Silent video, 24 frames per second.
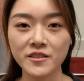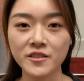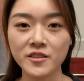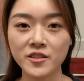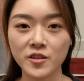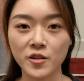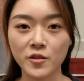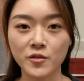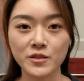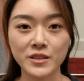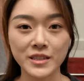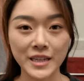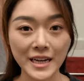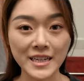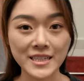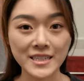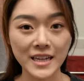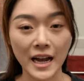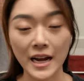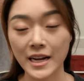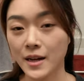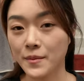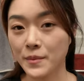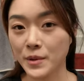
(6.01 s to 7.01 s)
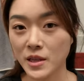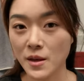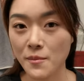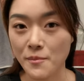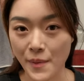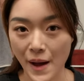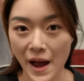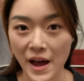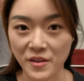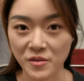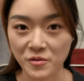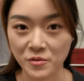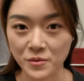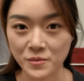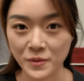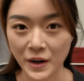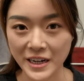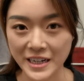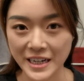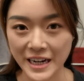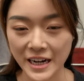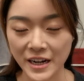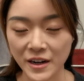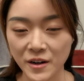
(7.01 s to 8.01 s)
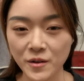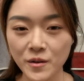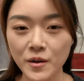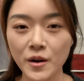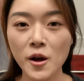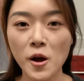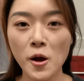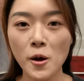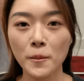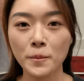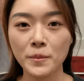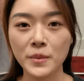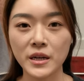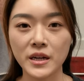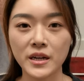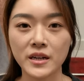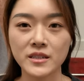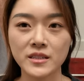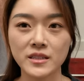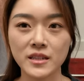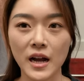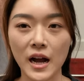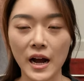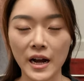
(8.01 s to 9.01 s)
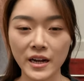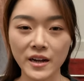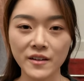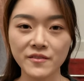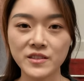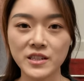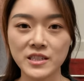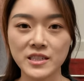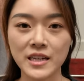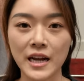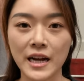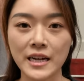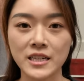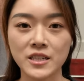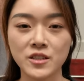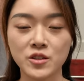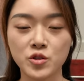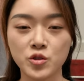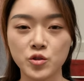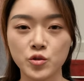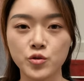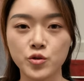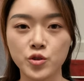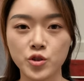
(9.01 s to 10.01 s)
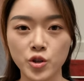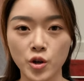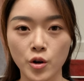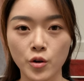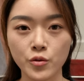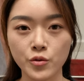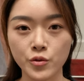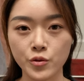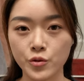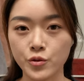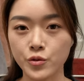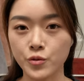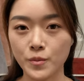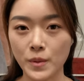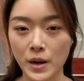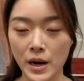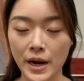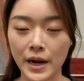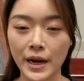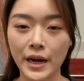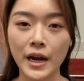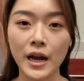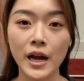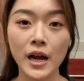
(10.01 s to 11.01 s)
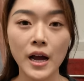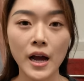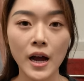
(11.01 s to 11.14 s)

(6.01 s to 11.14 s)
So yes, I am in the bathroom right now because I have decided to show you my